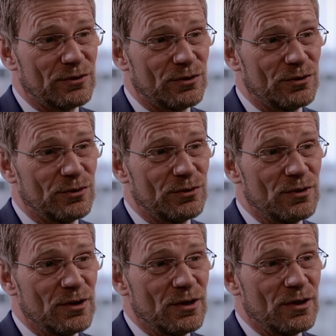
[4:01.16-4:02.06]
to
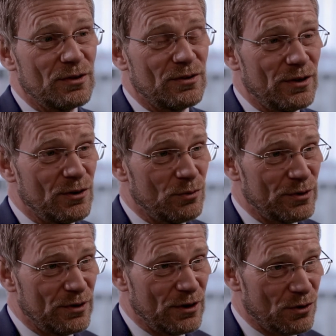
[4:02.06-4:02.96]
deal
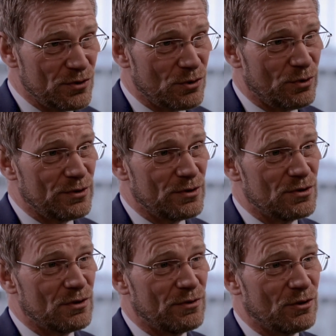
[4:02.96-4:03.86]
with the
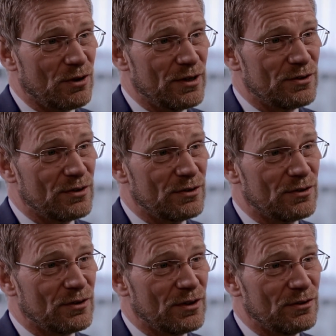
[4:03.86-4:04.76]
consequences of the
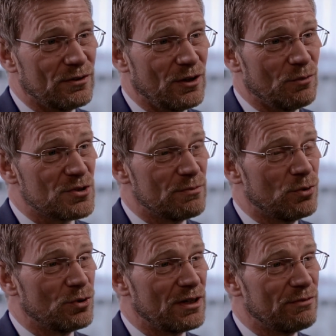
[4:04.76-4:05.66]
crisis and to help
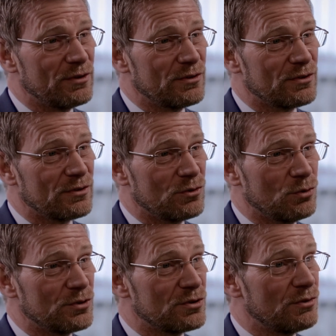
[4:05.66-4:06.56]
support efforts
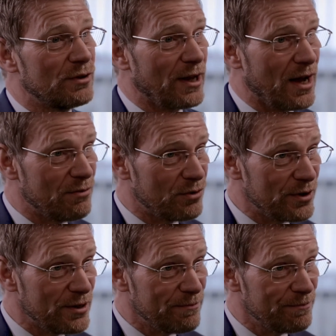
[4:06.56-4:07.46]
towards the
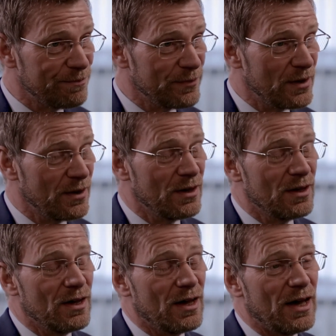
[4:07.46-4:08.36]
recovery.
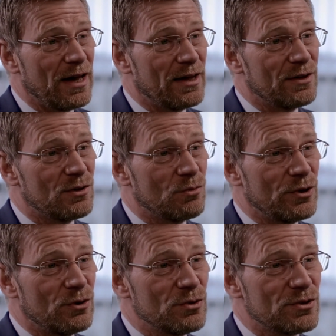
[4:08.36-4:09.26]
And
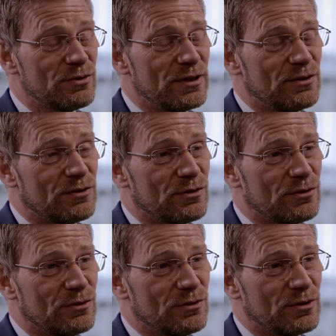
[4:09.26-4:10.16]
we also need
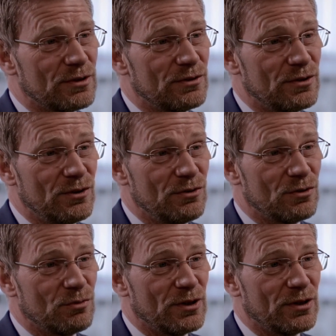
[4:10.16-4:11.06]
to continue
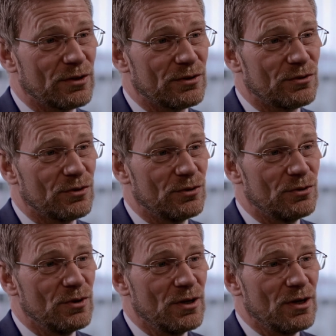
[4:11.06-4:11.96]
to work
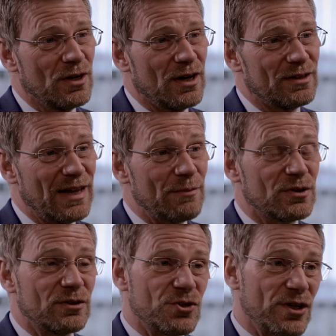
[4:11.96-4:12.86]
to
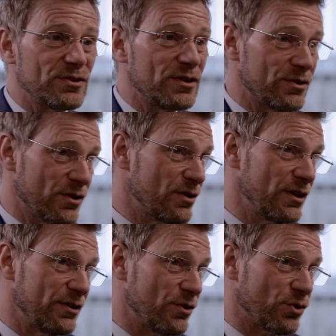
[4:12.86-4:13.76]
adapt and adjust
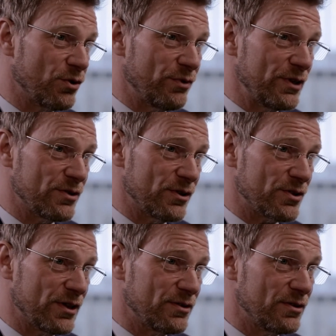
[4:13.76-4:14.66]
internally in the Joint Research
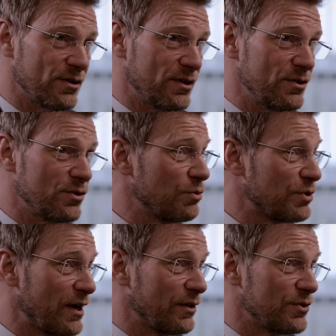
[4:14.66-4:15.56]
Centre to these new
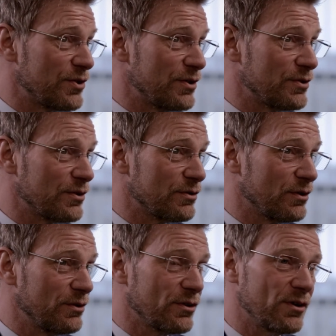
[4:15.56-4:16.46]
challenges.
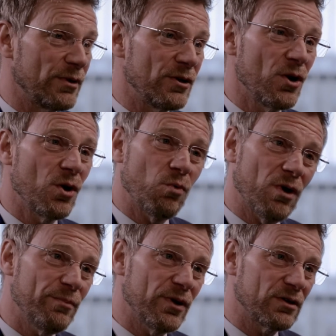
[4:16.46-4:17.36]
So there's going to be
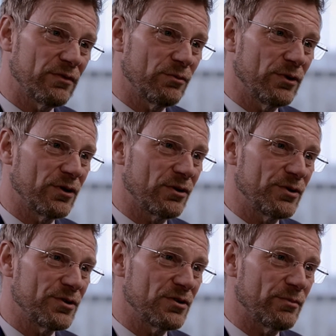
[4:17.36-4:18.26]
one part of our work
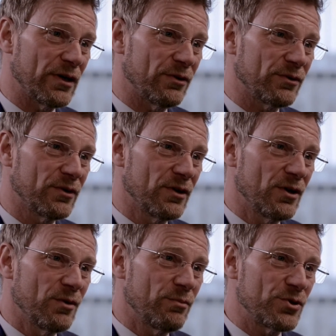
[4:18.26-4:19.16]
which is about
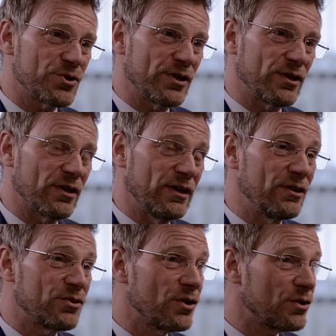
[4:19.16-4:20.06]
pushing an
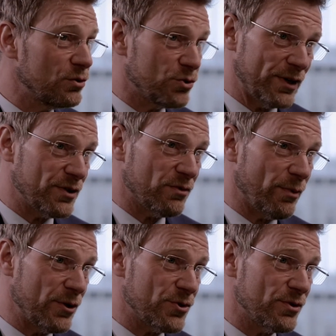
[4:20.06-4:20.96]
internal
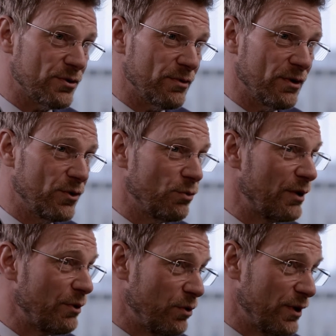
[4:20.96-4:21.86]
transformation of the
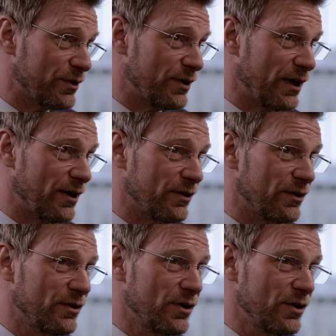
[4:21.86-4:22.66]
way we work together